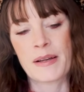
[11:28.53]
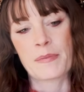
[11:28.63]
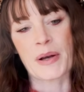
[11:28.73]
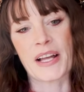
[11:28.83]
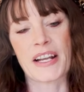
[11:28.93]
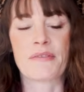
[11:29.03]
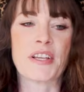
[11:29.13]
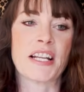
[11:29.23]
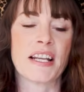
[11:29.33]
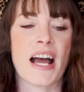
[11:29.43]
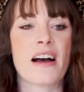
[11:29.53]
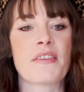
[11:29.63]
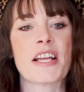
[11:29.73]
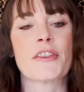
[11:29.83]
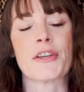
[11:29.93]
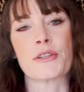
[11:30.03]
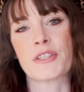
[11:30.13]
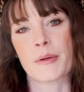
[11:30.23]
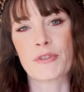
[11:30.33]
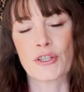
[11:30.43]
but if they didn't have it, they could
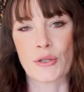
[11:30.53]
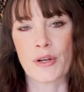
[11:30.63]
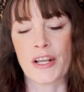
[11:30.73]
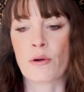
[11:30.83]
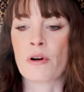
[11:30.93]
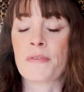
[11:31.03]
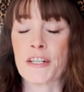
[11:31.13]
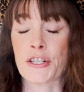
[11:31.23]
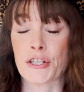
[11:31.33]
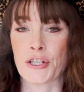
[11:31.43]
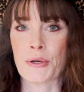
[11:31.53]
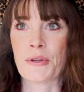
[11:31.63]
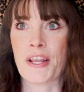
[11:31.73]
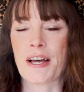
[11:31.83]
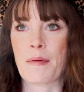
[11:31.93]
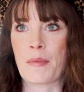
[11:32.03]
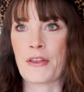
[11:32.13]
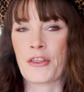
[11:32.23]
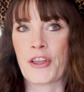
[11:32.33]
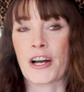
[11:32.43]
substitute it, or if I just showed
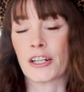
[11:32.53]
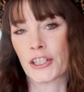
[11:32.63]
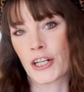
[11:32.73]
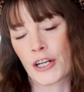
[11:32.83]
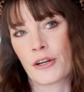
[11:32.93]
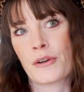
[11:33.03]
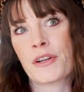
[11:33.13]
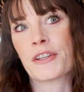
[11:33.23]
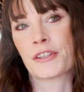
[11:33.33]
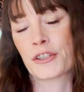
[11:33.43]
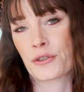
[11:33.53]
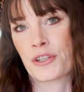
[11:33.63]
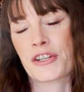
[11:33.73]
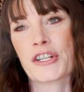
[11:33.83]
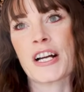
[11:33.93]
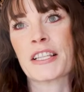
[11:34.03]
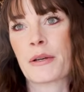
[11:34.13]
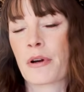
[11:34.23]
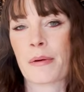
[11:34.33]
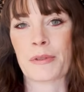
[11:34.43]
them the color code on the screenshot,
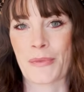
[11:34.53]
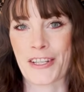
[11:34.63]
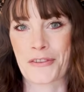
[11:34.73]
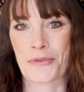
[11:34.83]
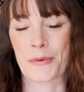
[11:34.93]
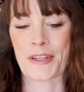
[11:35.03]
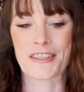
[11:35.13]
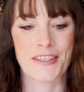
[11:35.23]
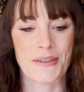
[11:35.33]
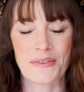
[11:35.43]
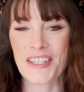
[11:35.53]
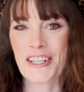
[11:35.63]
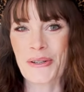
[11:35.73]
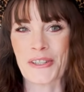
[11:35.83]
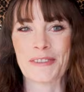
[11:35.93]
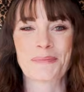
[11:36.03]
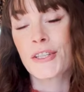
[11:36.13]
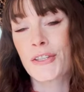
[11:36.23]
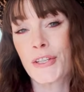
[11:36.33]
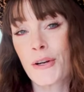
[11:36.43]
they were able to make it for me. So really cool.
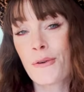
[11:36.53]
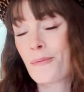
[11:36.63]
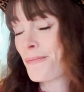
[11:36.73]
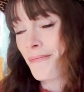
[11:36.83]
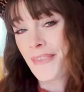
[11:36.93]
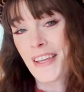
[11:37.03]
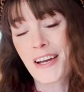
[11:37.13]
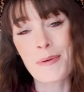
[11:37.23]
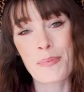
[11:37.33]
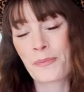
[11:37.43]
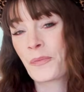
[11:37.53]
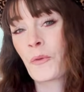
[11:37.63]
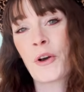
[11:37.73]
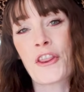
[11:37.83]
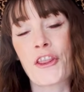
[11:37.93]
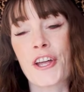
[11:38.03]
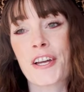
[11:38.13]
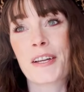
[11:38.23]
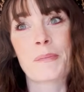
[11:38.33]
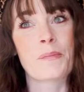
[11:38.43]
So, yep, with
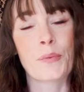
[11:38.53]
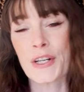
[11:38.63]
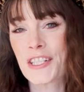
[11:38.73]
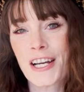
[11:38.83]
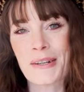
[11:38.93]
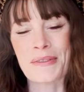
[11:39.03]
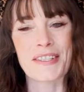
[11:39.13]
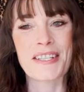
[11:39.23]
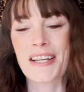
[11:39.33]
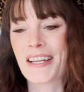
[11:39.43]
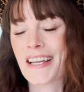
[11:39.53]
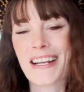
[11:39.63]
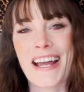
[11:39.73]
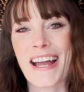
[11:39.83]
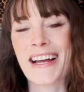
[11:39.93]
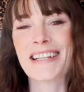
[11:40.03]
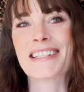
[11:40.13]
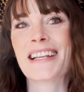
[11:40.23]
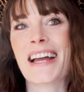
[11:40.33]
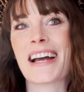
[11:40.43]
the printouts in
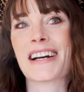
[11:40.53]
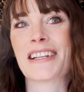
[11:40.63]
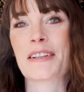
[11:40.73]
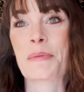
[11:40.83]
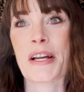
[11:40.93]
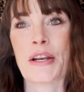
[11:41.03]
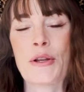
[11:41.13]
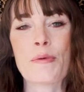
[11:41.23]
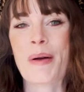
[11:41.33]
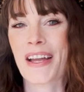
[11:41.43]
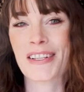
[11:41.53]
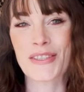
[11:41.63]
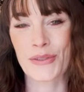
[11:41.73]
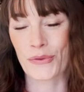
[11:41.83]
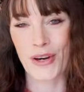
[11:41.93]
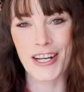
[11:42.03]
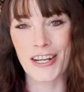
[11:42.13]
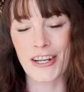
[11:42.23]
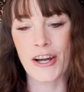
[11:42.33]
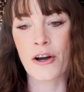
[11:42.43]
hand and my new paints ready
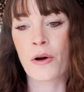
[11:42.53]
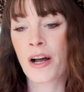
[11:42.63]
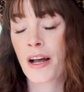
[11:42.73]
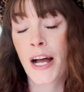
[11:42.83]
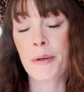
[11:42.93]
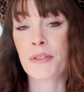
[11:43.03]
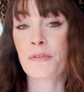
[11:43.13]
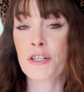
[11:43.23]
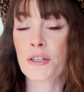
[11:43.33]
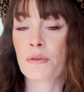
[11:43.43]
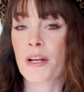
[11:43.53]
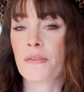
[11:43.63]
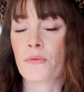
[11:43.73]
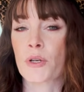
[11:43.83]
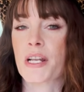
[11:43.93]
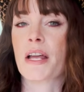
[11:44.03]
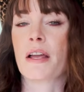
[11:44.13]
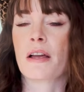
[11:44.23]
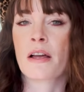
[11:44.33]
to go, I was officially ready for day